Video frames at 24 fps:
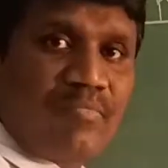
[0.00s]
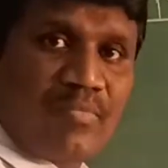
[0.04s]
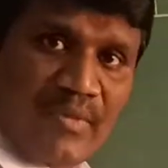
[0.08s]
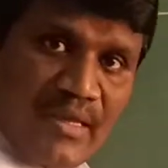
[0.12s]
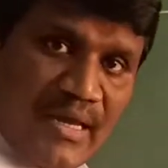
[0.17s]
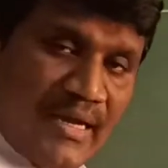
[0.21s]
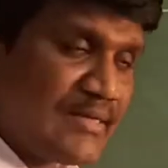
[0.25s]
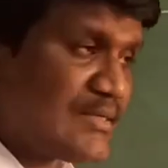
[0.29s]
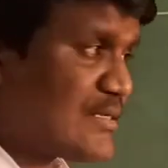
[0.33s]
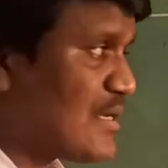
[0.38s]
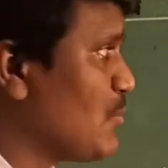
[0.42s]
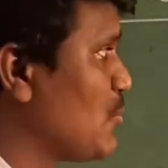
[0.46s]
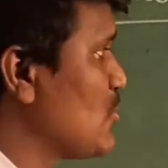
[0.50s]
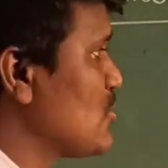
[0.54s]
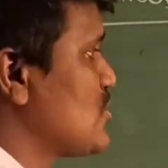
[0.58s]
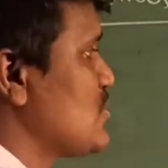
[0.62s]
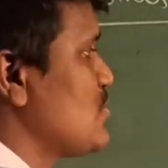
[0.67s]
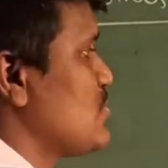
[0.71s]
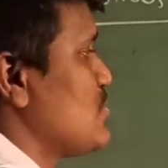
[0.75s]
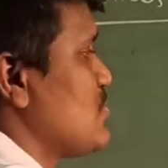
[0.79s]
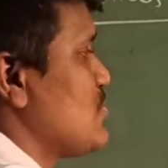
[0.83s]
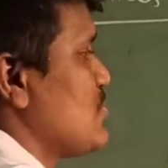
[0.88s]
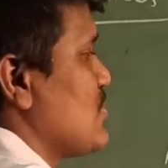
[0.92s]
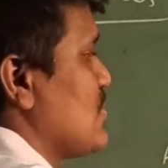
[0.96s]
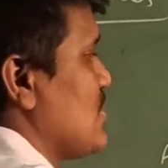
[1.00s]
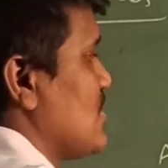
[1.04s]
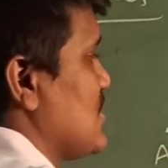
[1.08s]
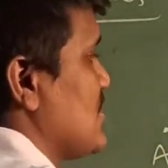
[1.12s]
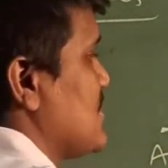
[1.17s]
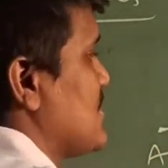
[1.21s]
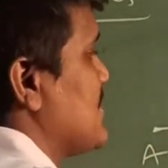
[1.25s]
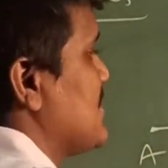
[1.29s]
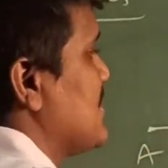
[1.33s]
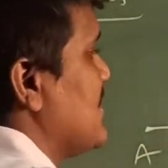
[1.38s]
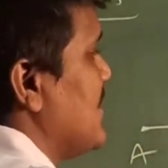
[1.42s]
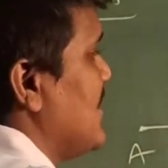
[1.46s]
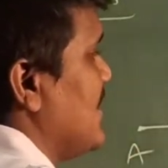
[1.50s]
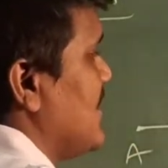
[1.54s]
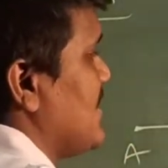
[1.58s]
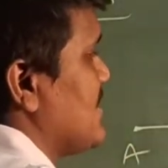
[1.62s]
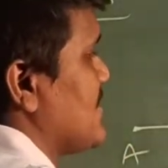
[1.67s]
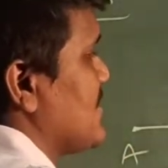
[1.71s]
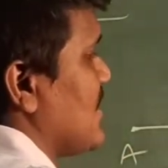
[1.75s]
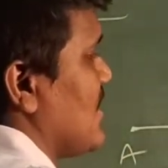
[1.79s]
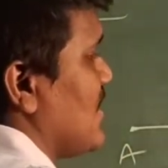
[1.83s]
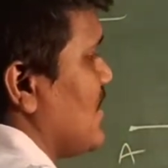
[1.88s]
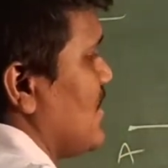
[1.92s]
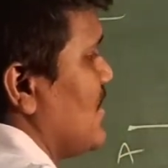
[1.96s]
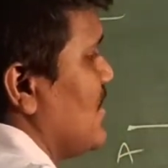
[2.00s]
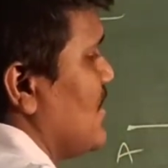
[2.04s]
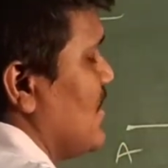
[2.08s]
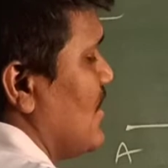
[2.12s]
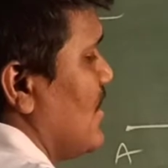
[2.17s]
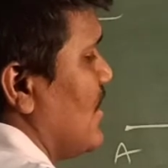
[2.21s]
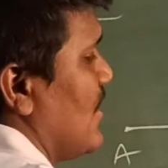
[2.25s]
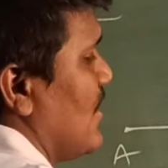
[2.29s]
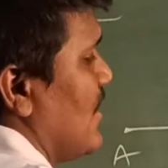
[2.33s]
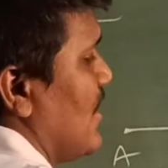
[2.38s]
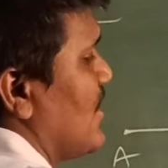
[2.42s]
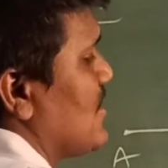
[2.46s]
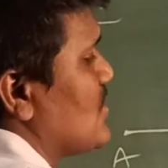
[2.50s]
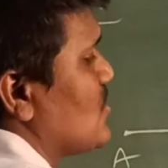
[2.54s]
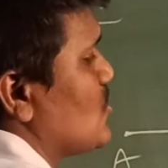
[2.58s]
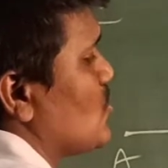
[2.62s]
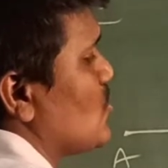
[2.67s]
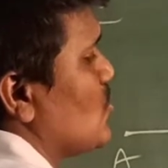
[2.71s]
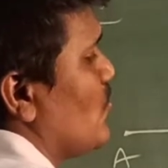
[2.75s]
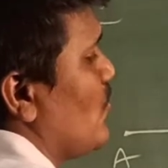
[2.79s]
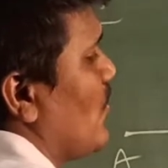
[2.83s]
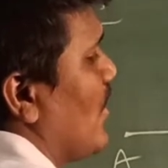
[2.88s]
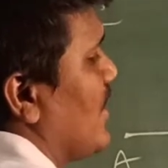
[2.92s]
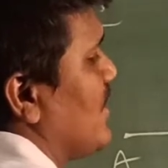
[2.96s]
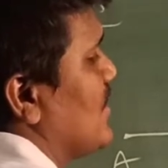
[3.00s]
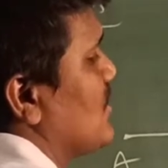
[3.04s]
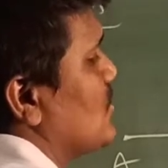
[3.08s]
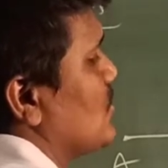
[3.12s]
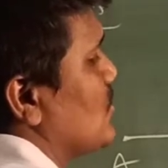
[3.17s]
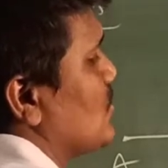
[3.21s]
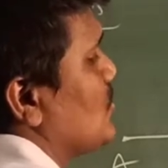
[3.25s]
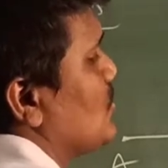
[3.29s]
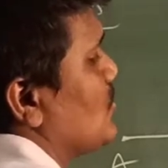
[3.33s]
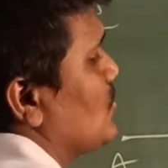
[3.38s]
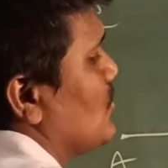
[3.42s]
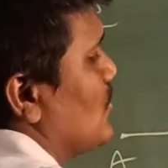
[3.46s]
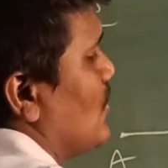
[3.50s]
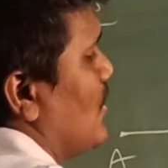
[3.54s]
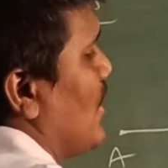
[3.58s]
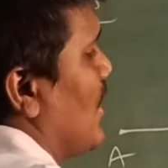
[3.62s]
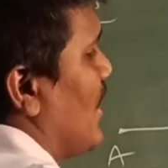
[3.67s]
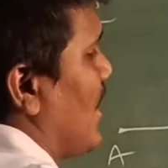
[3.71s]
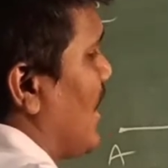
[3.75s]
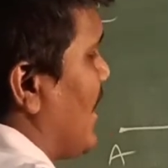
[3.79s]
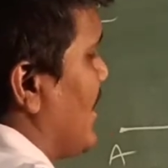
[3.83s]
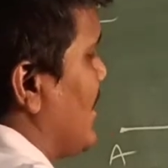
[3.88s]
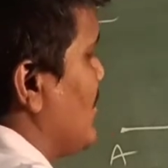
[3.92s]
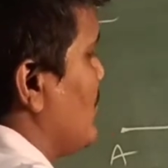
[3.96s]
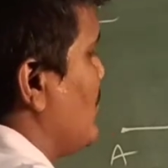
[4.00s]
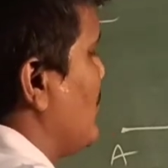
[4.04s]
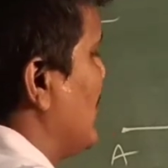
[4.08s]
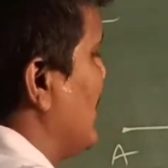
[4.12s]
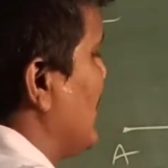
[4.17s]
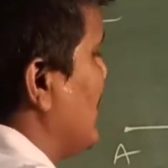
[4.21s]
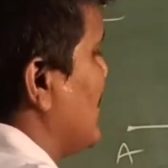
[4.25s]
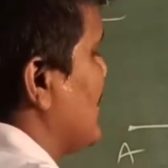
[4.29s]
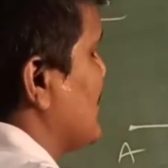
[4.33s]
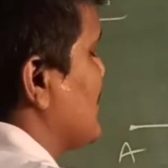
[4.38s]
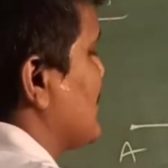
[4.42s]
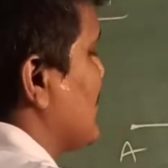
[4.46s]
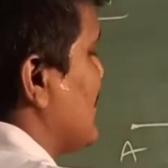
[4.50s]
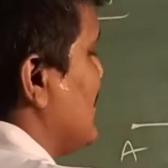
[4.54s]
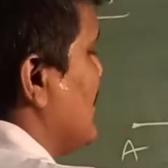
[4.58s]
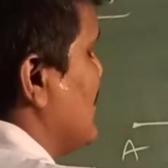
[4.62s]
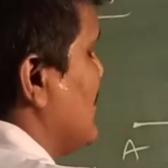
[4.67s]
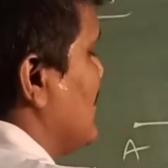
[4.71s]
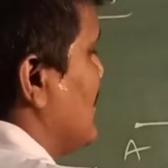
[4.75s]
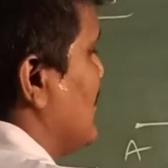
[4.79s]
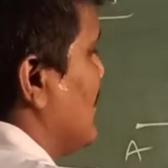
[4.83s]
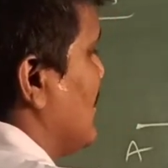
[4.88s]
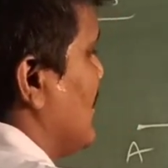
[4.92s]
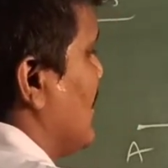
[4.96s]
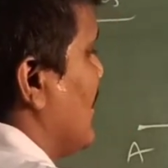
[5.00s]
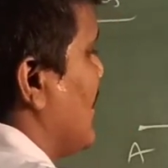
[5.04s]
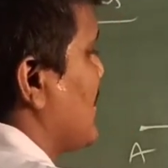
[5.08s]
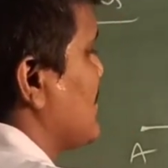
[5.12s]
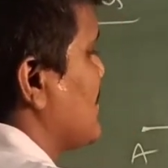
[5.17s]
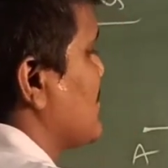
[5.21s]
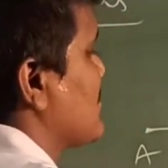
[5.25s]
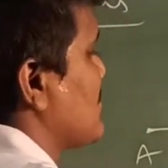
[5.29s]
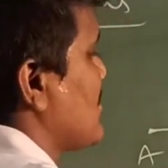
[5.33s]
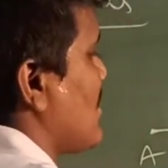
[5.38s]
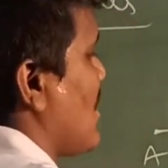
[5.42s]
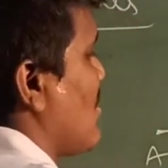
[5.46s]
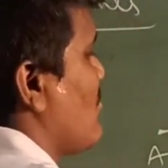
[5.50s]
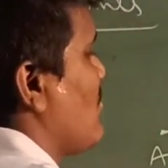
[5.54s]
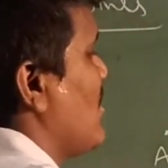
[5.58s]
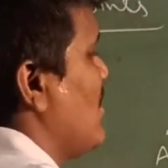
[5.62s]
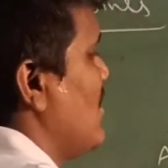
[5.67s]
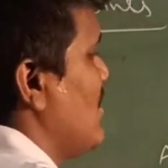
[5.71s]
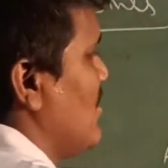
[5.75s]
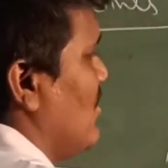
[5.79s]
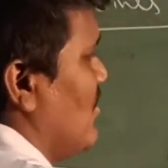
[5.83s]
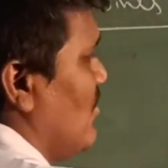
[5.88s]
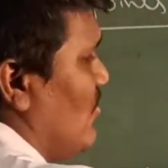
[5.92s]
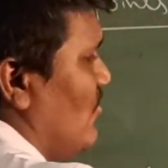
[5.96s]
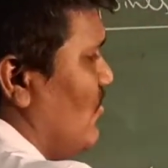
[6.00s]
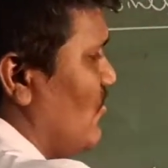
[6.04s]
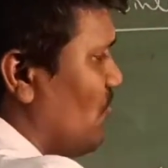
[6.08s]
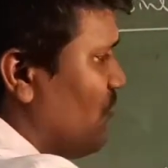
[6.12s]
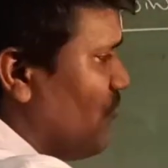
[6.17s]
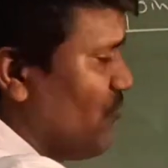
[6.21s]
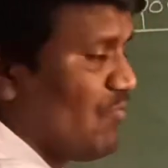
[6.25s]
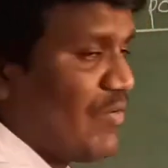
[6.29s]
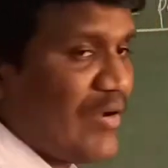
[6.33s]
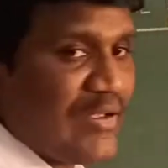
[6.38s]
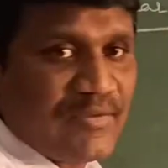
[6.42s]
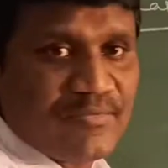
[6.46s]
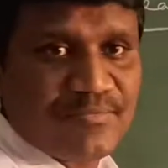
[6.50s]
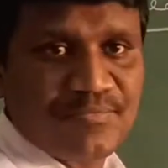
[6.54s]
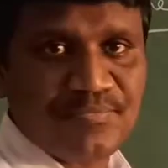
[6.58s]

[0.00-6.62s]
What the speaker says: and suppose C is a x2 y2 and B is a x comma y.